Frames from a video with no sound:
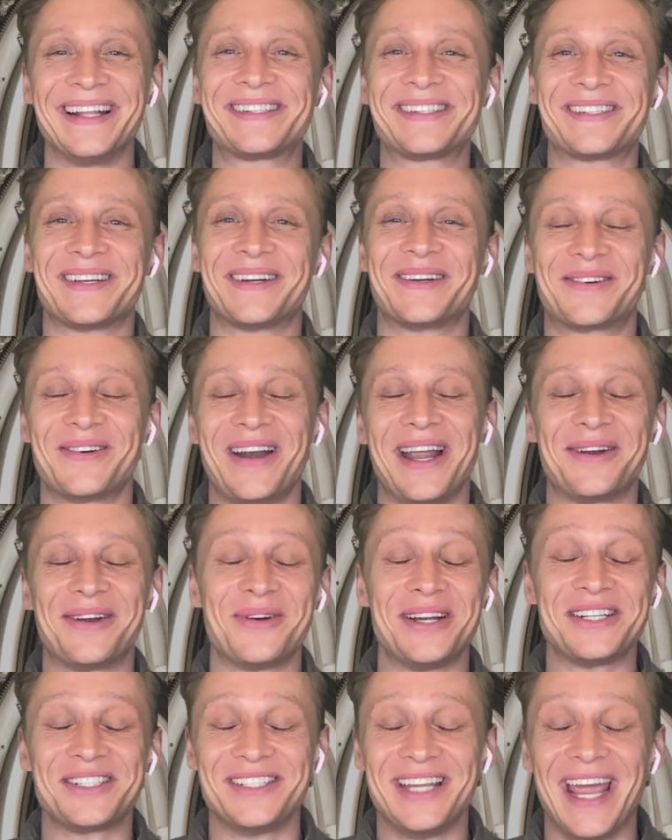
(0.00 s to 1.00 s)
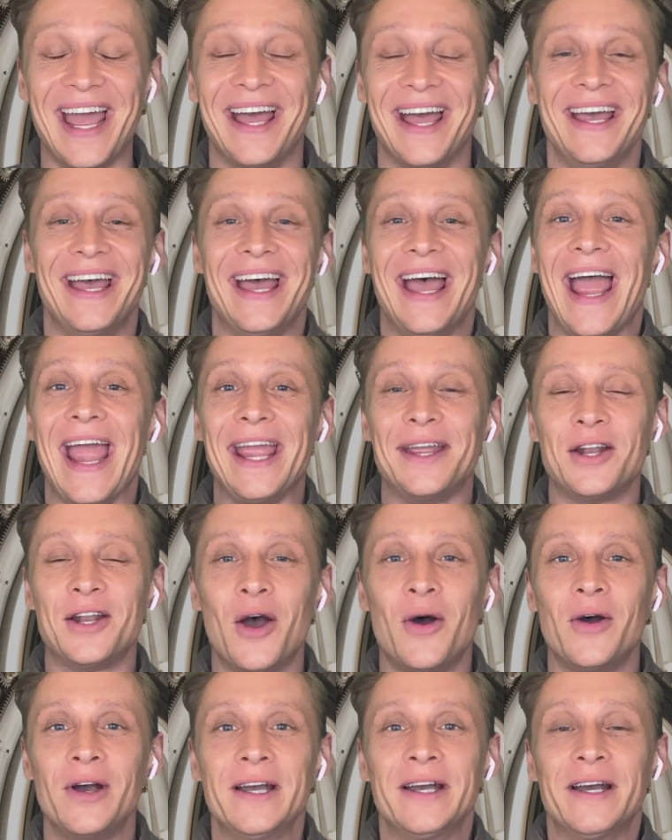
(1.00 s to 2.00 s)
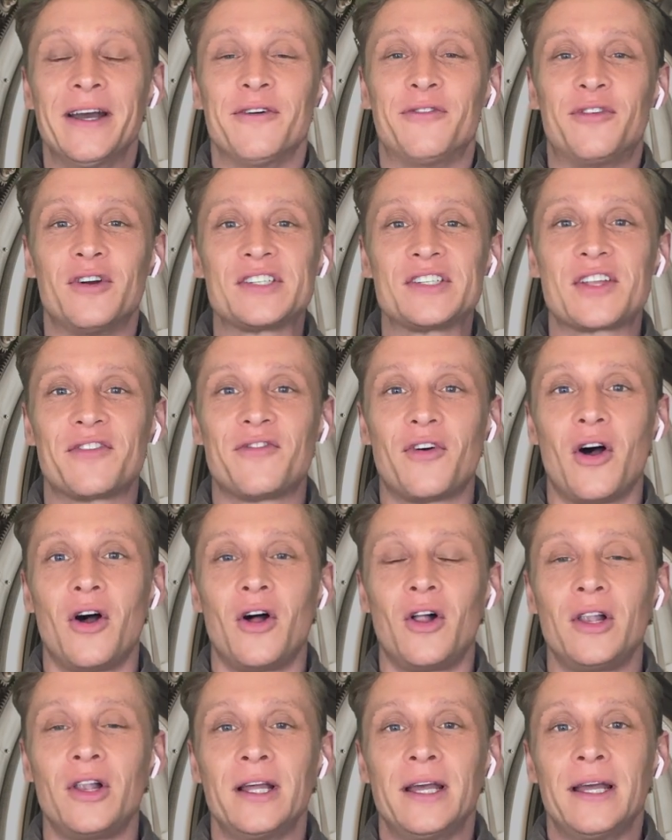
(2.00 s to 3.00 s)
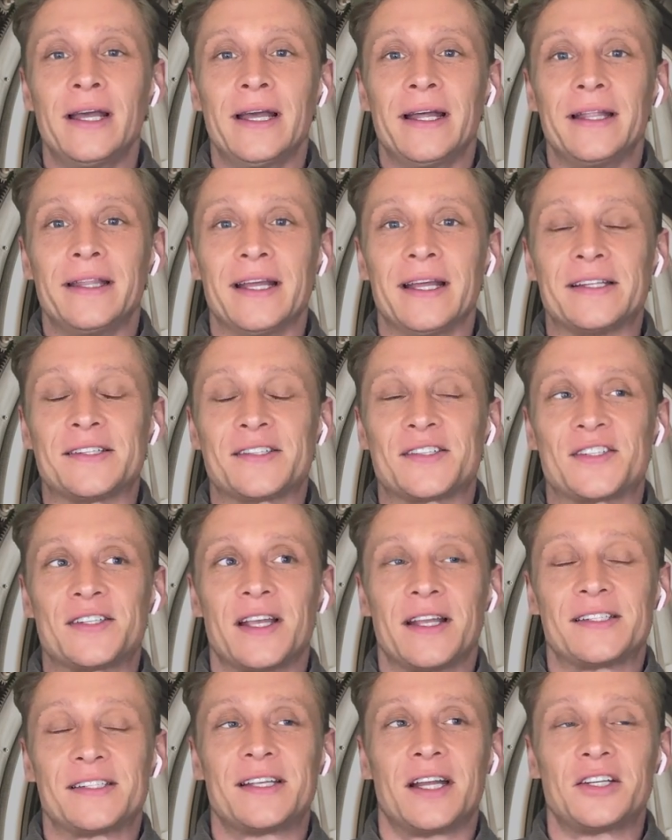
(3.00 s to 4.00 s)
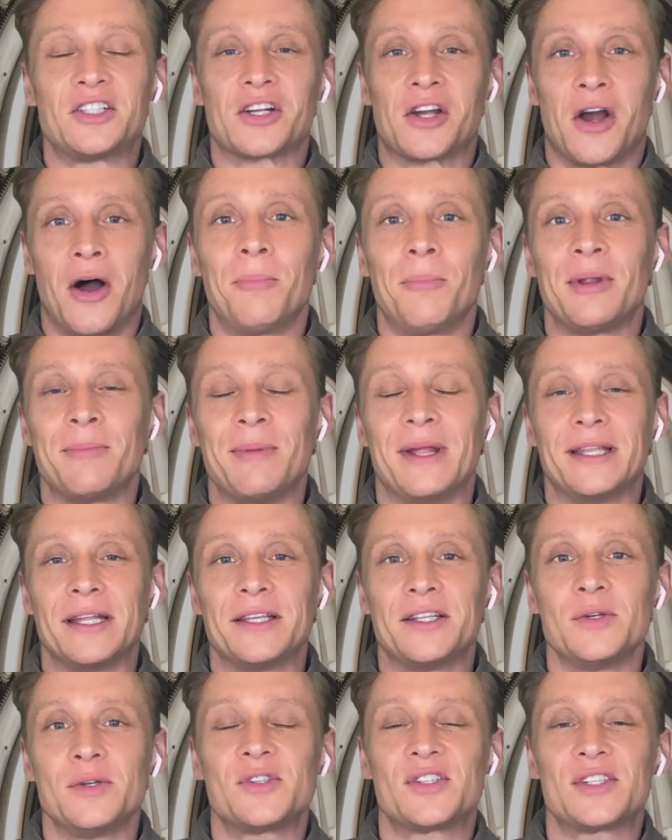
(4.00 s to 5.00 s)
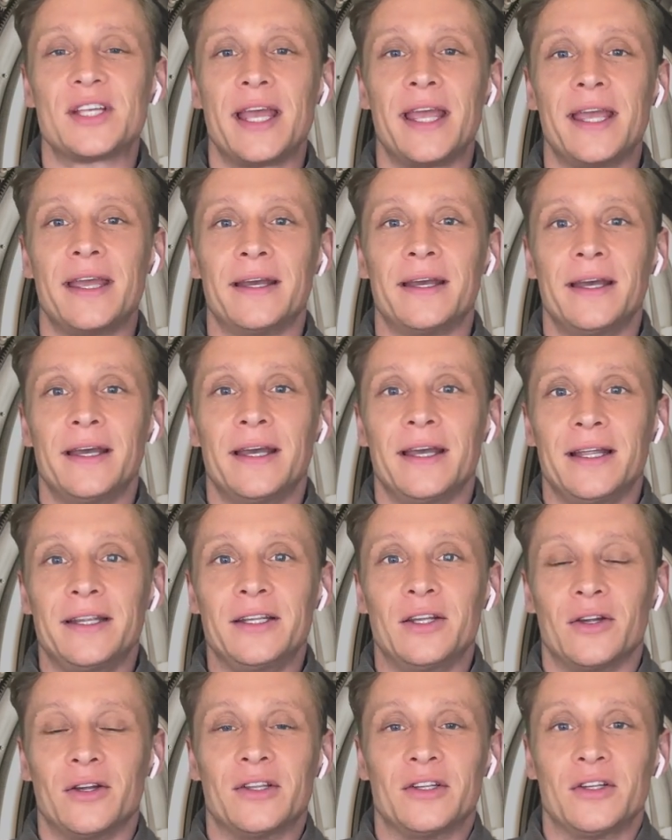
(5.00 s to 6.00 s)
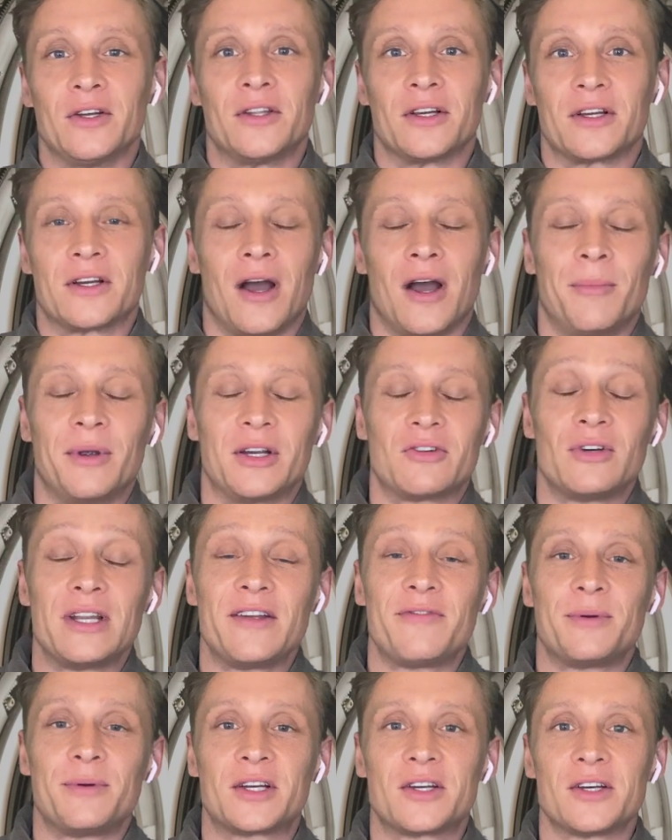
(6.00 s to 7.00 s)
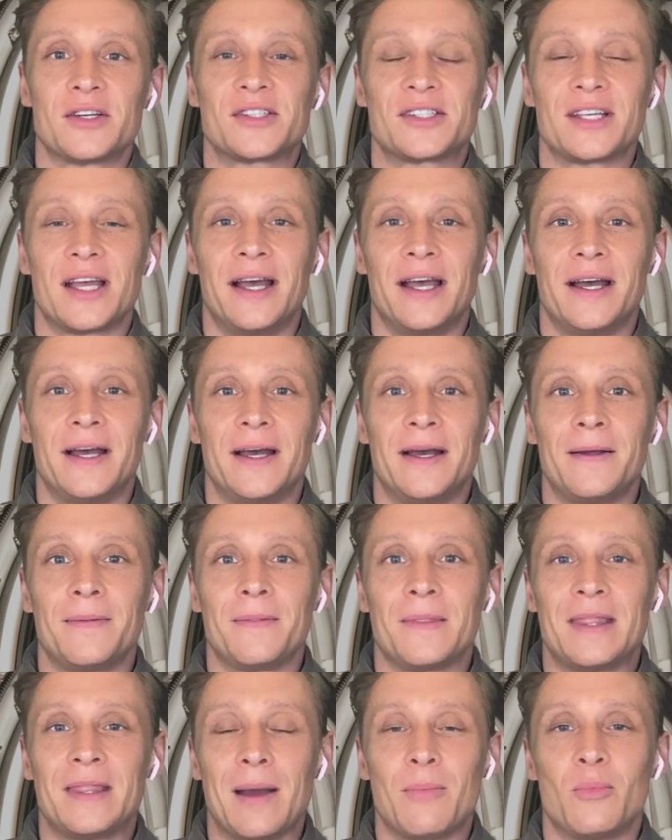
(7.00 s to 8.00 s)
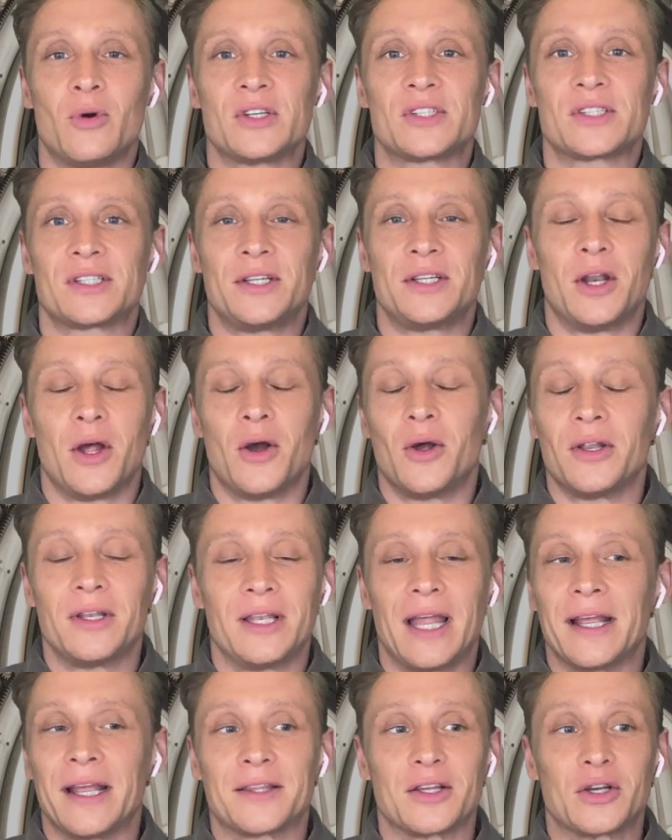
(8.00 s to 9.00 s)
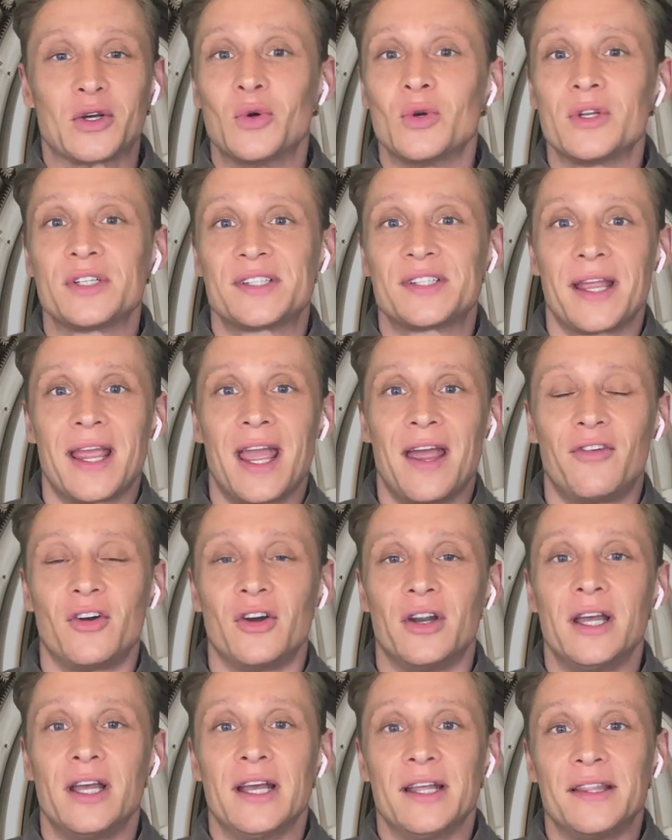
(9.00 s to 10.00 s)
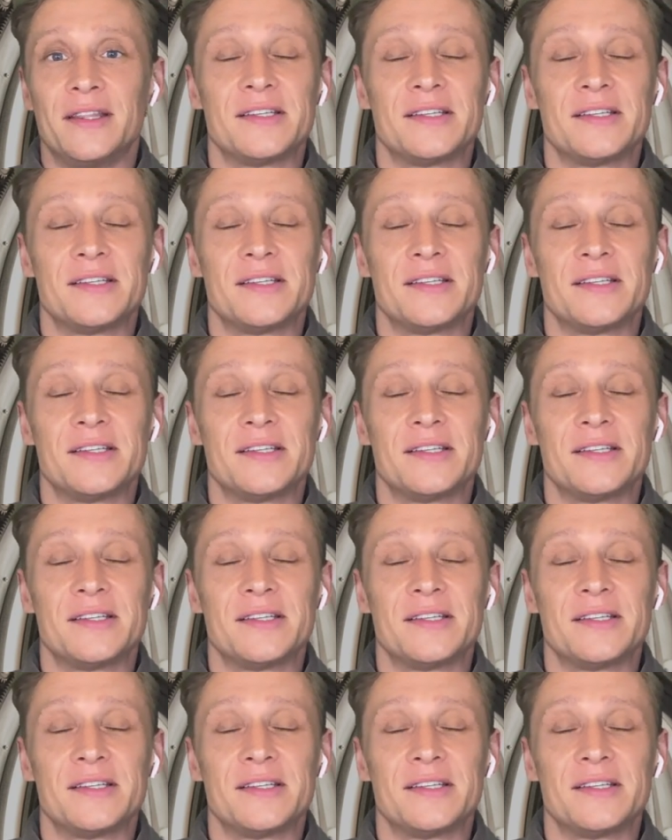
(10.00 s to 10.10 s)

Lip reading: a great question. Yeah. Hey, you know, first of all, it's such a compliment that you say you're the comic relief, because that was, you know, like the coolest thing ever.